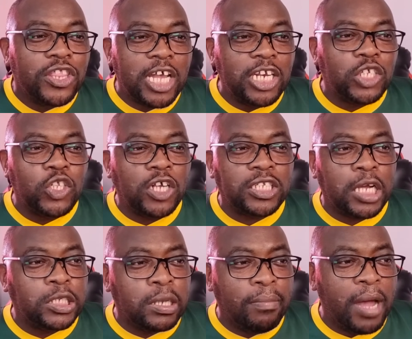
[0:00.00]
that is not
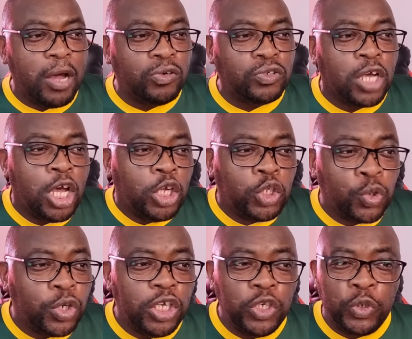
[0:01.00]
tantamount
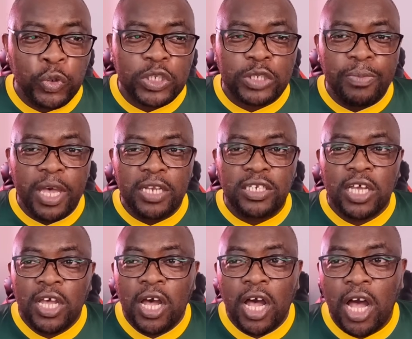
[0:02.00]
to inducement.